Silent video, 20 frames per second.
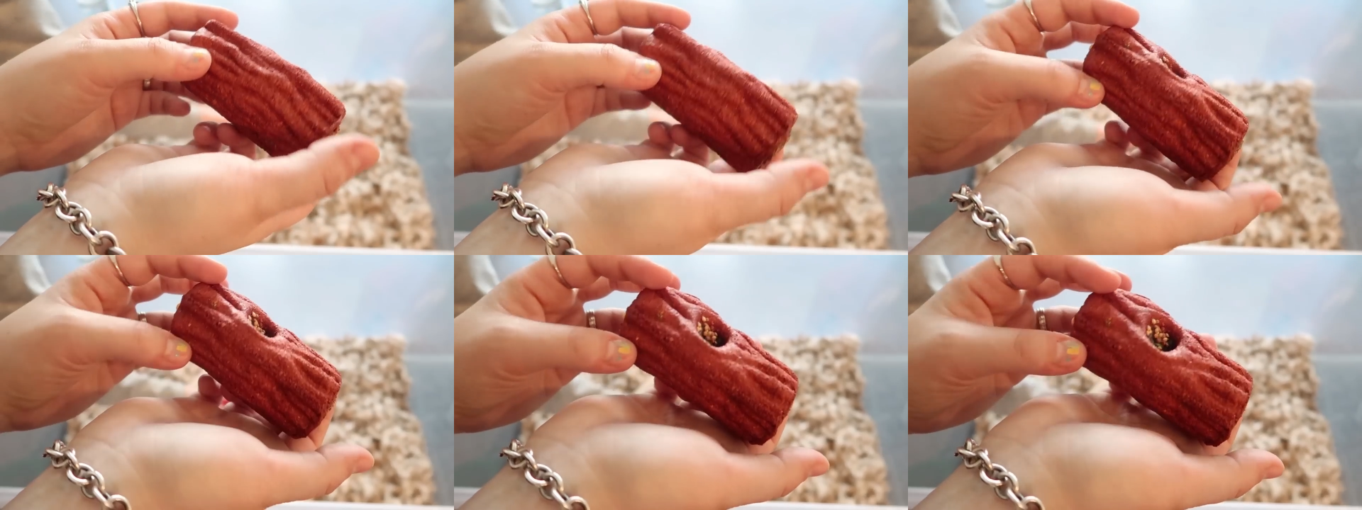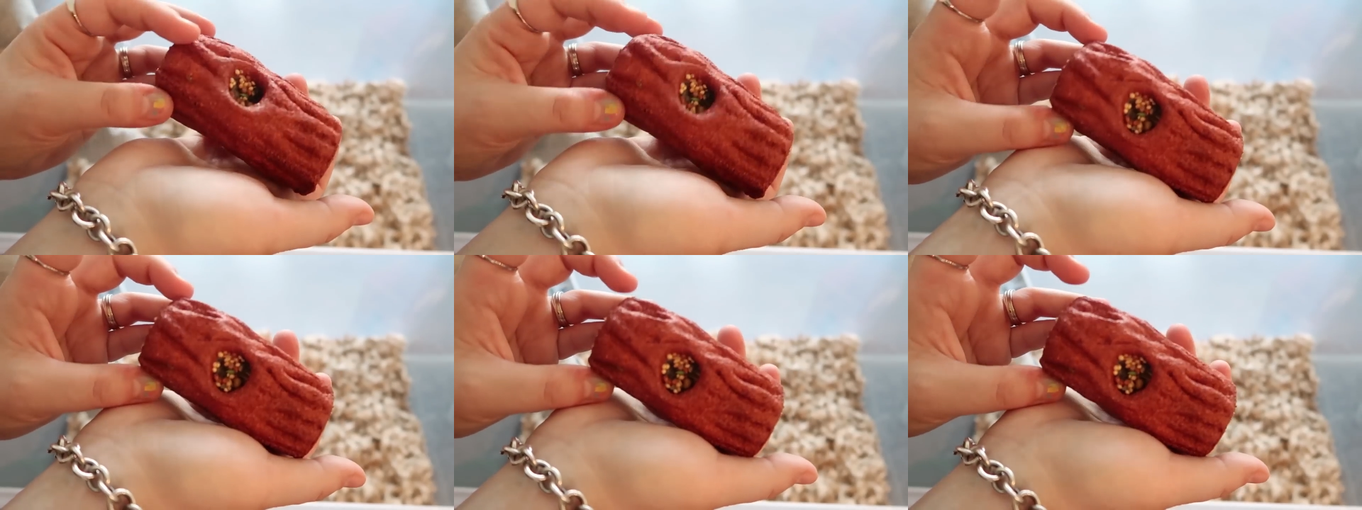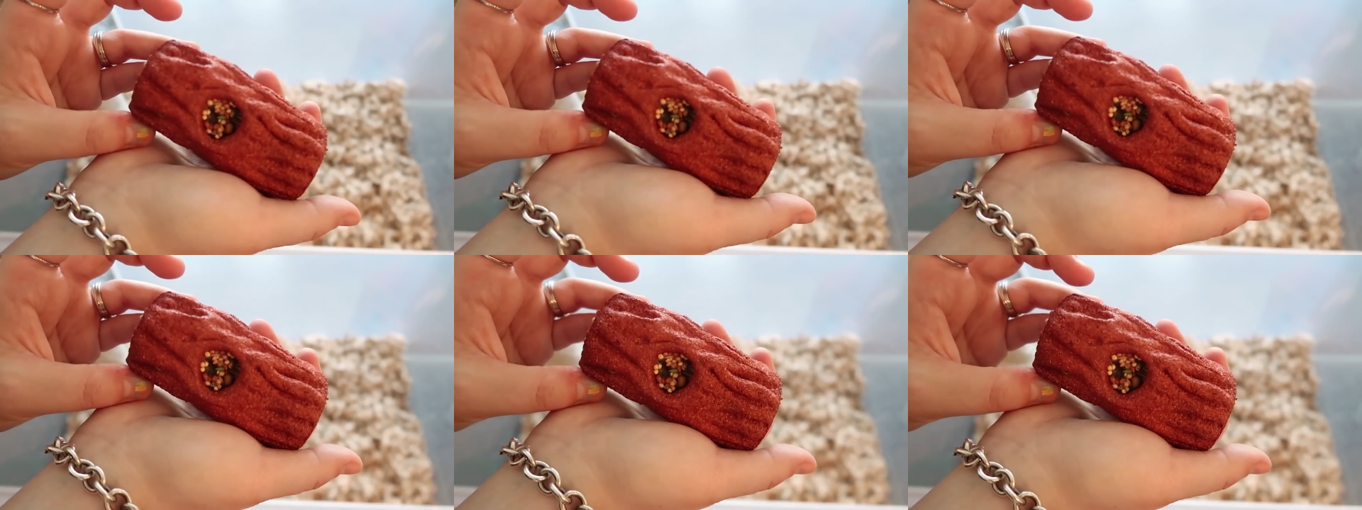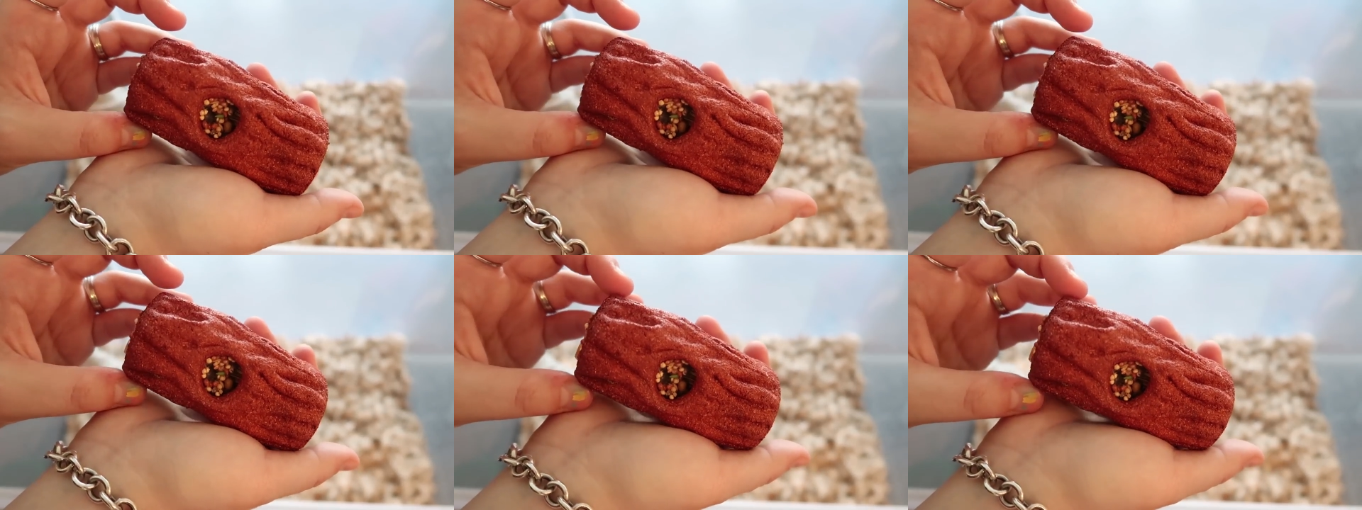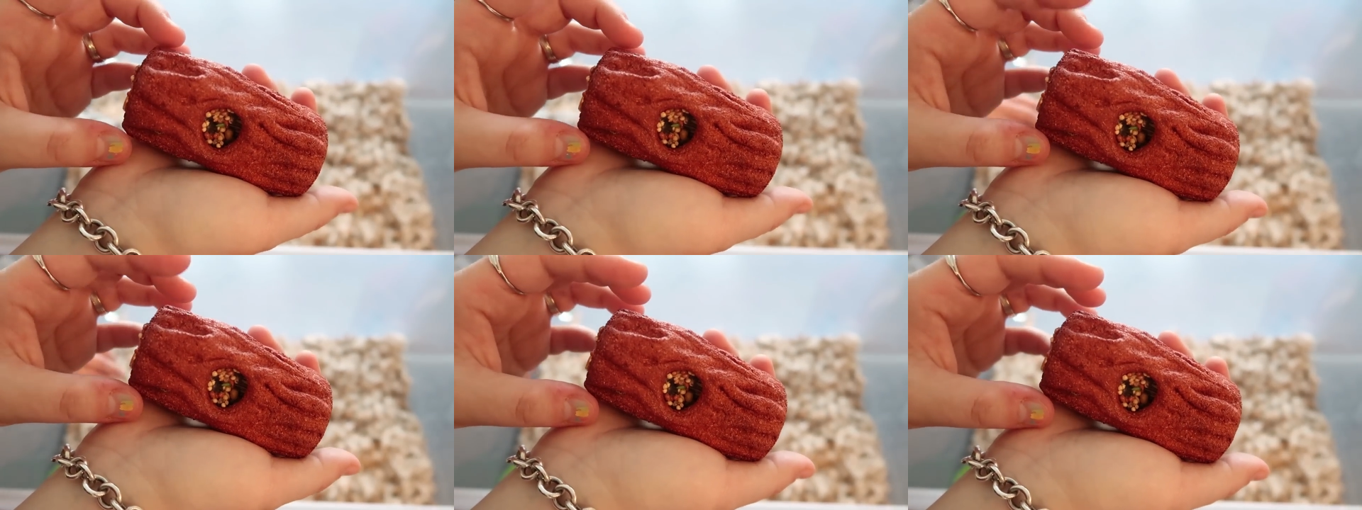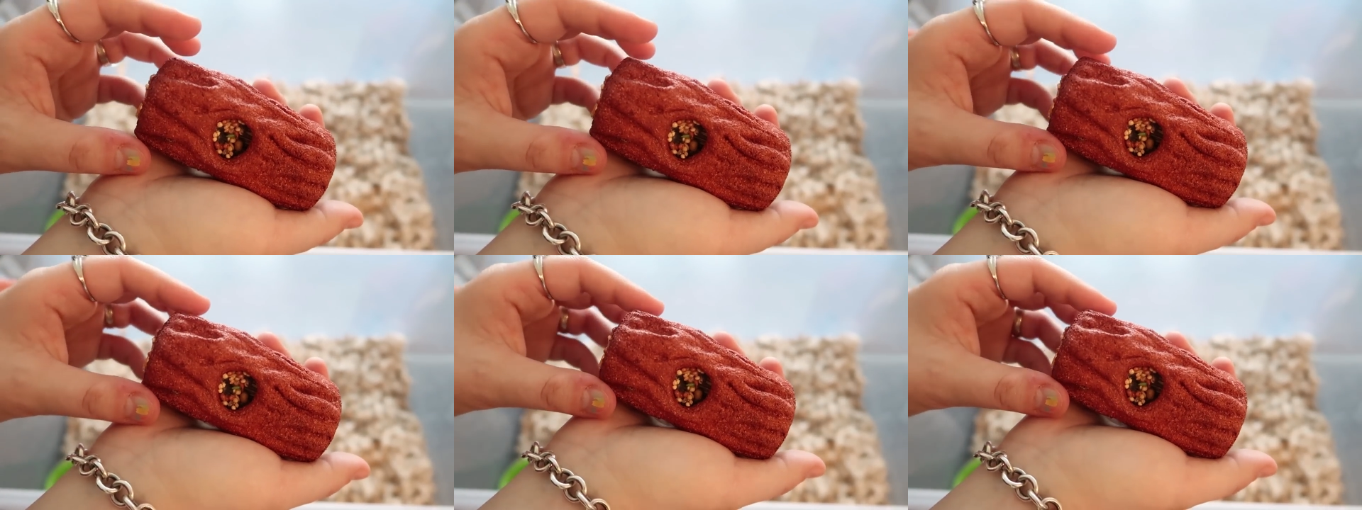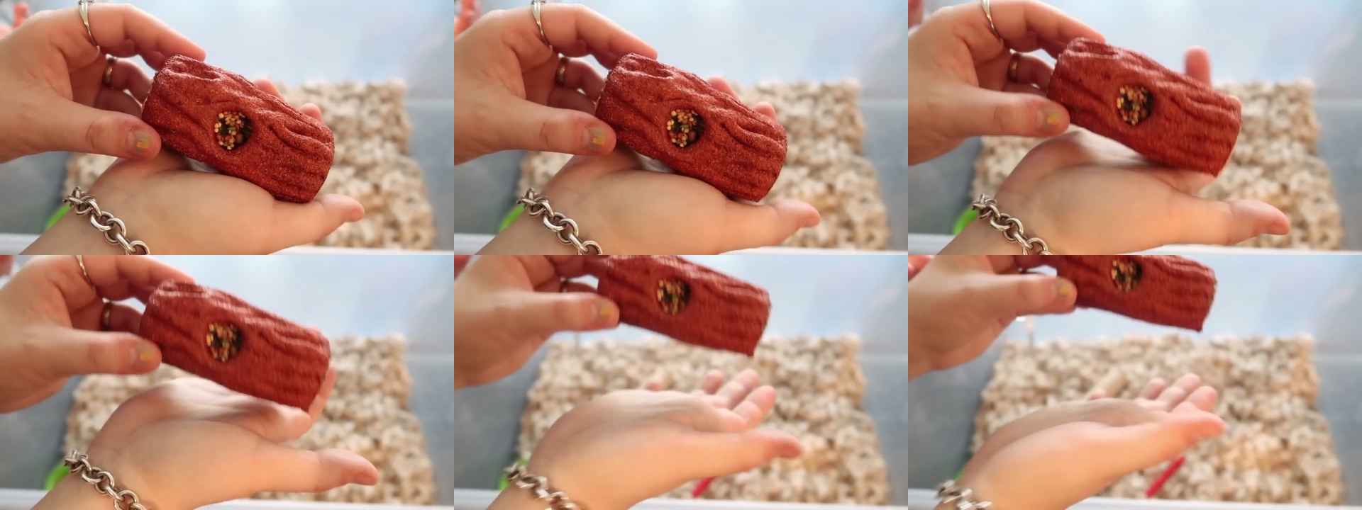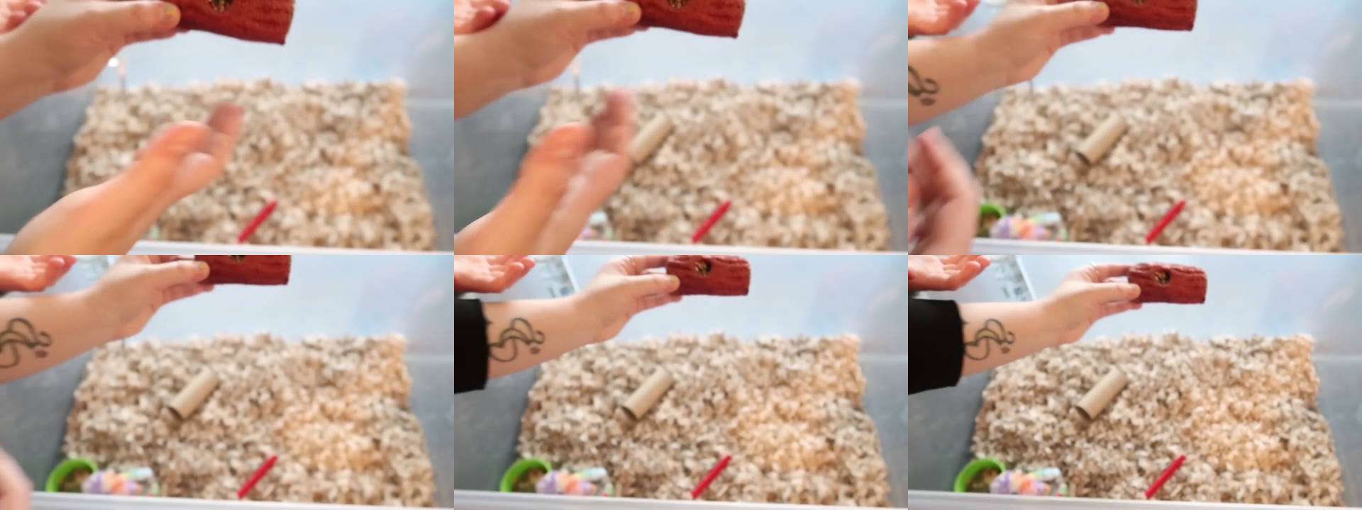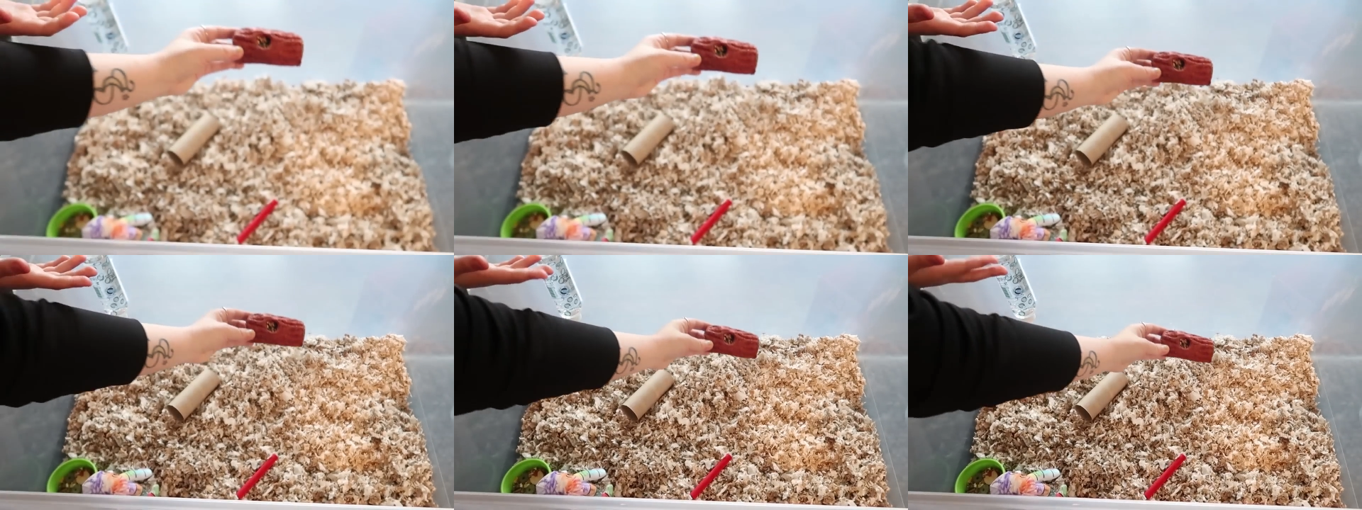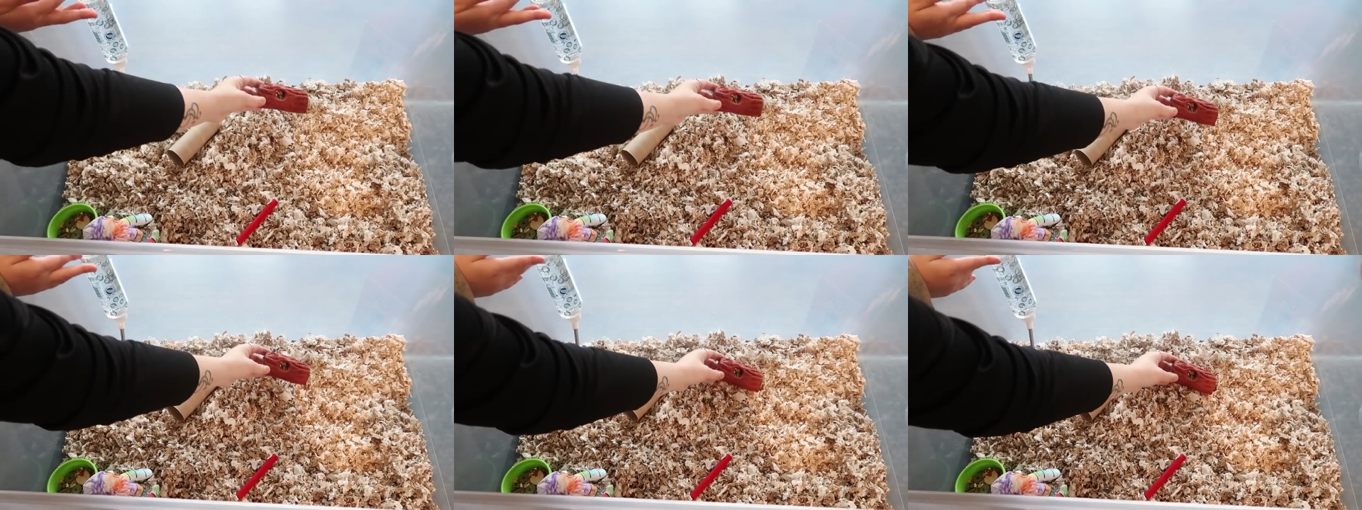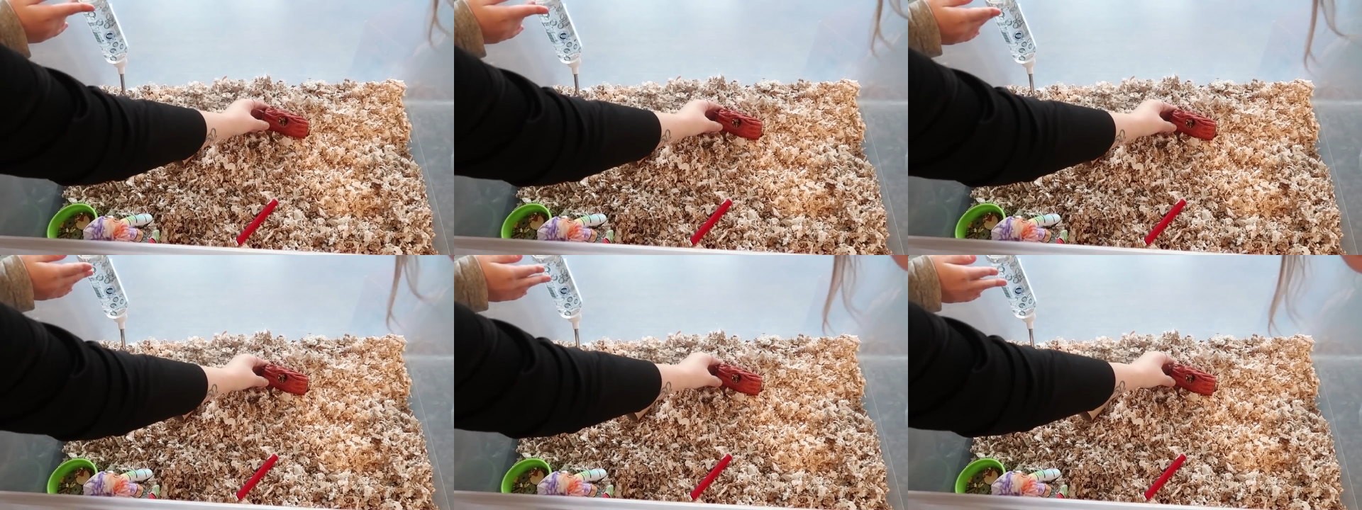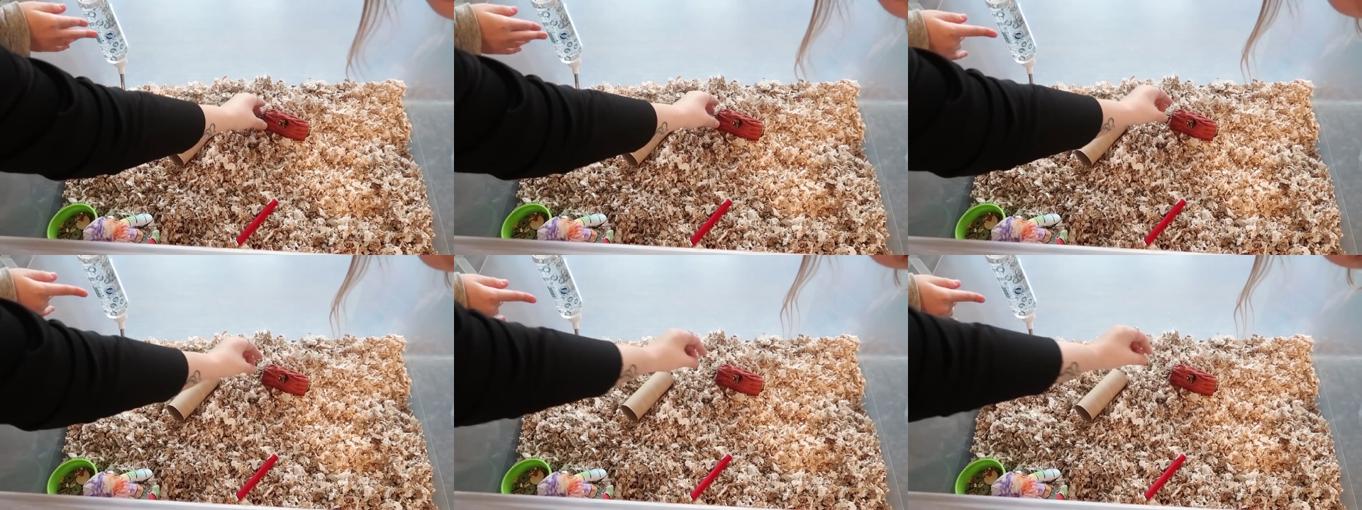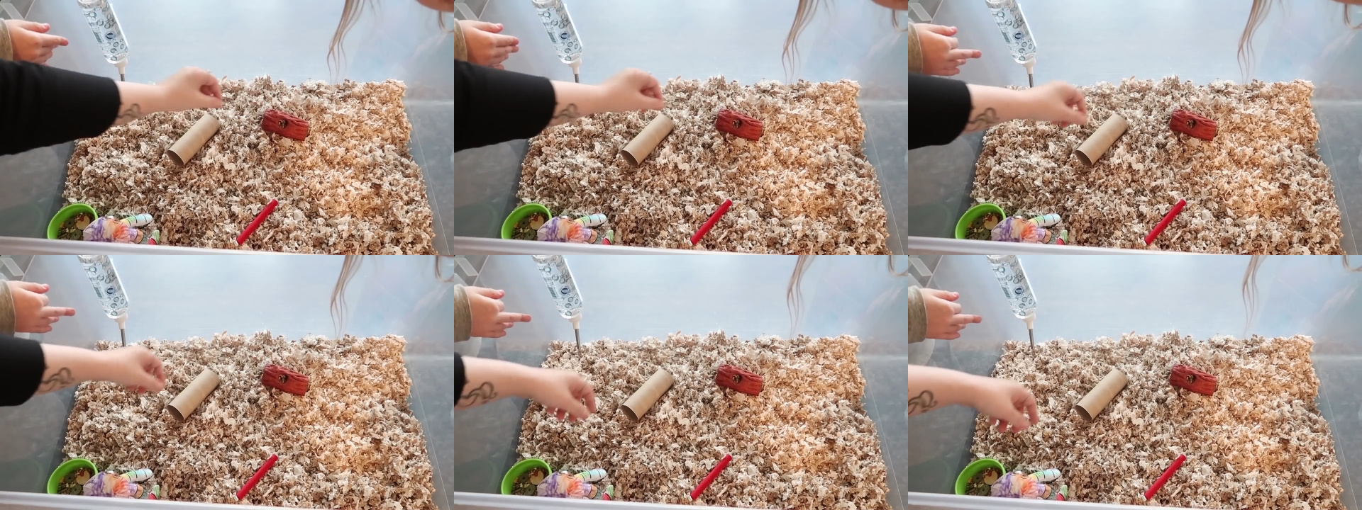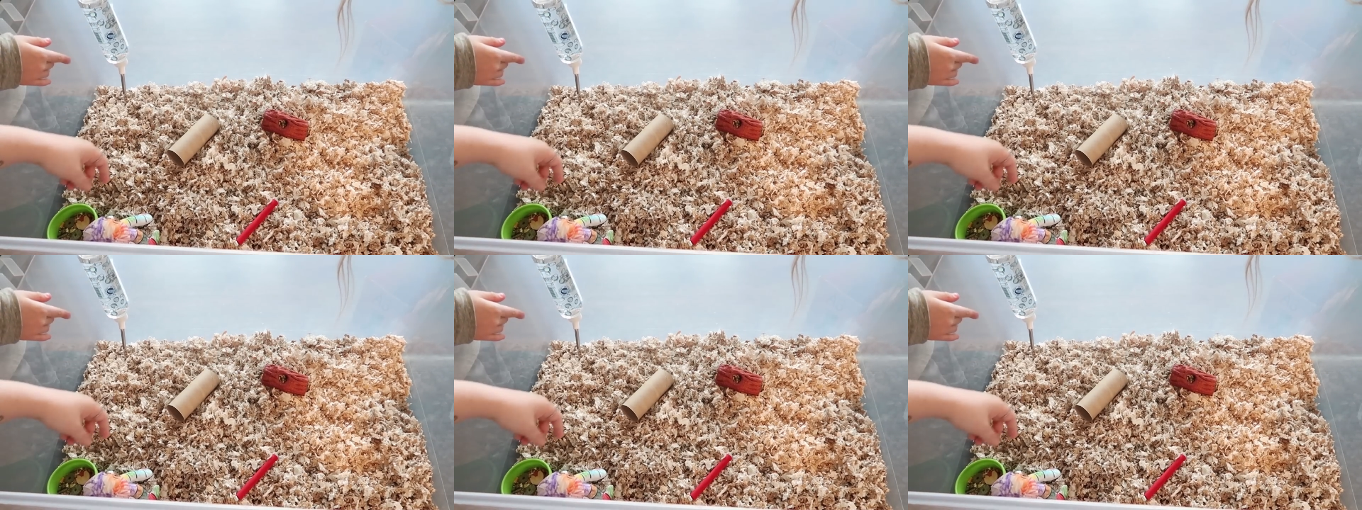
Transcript: No face is visible, so there are no lips to read.